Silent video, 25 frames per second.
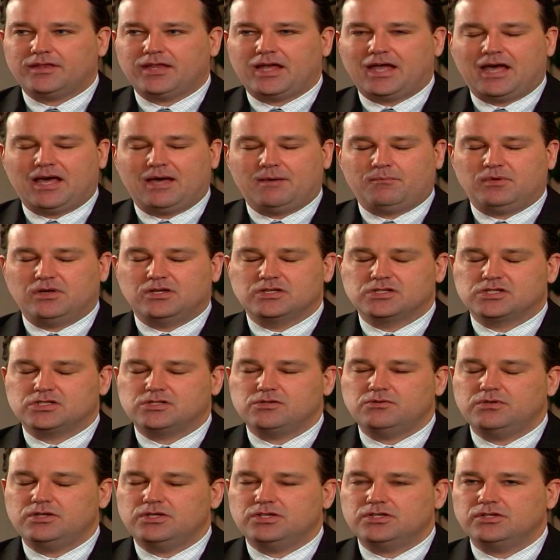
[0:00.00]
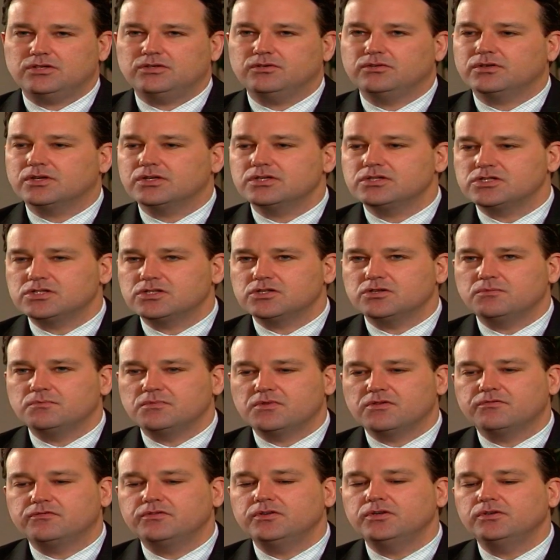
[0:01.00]
They happen as soon as you consume
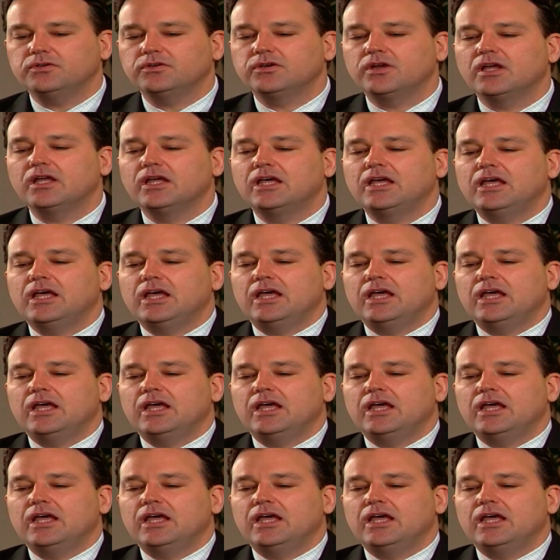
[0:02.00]
the food.